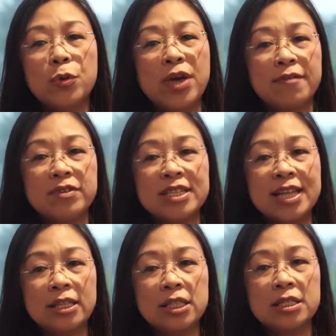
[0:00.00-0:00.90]
we have
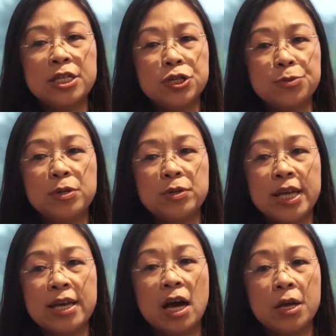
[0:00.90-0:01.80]
started
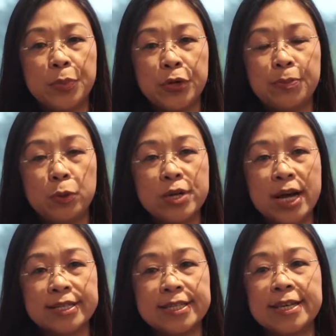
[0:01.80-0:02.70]
distributing April
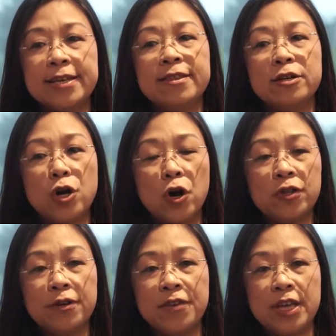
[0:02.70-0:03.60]
products in the
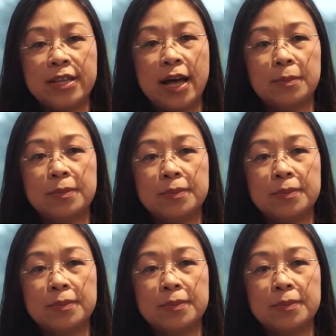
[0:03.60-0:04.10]
north of Vietnam.